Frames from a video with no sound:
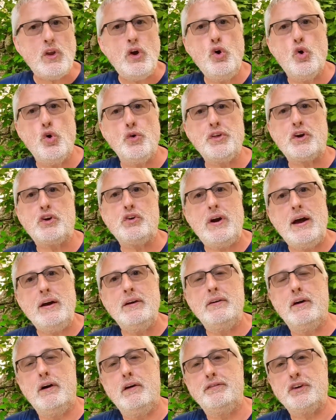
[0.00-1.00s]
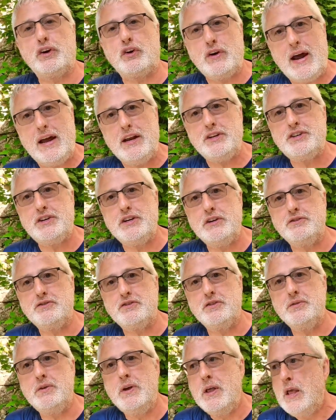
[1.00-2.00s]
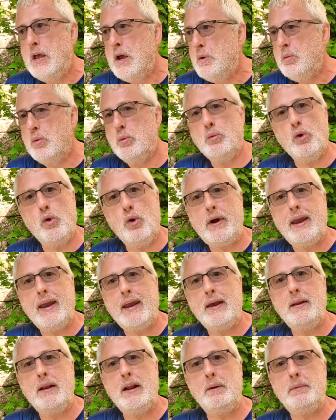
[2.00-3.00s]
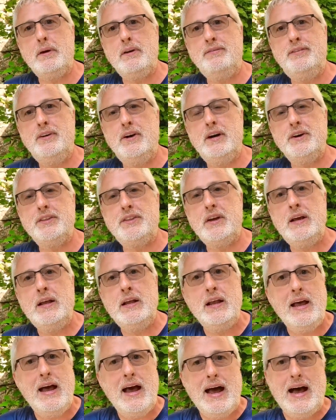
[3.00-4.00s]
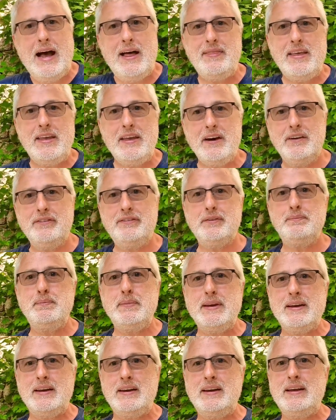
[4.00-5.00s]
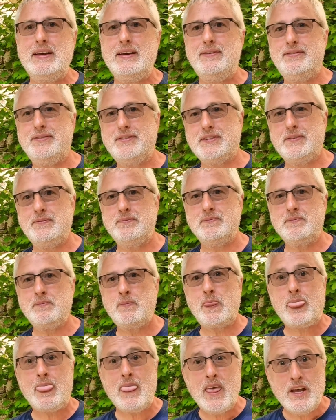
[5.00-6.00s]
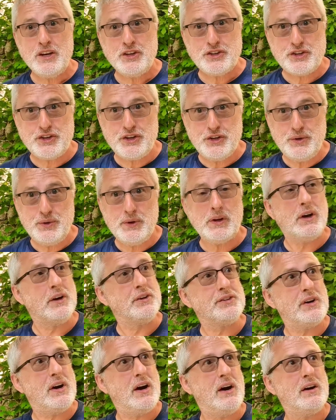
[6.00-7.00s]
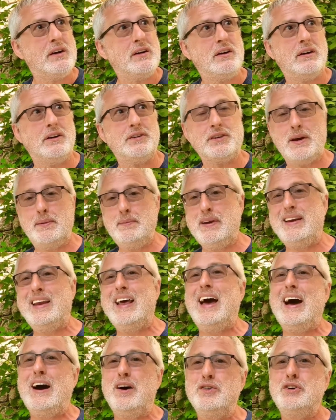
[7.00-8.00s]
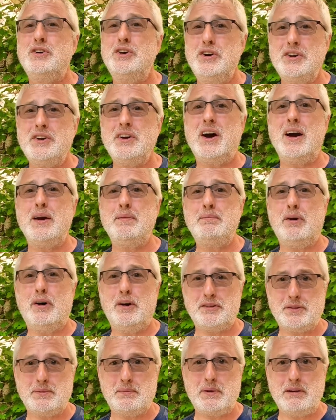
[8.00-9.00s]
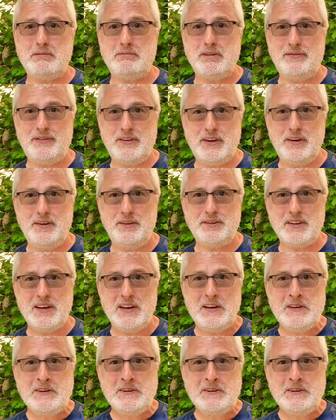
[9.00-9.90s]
or the grandchildren, were walking a little bit further, and they offered me a lift to Los Arcos. I mean, how could I possibly refuse?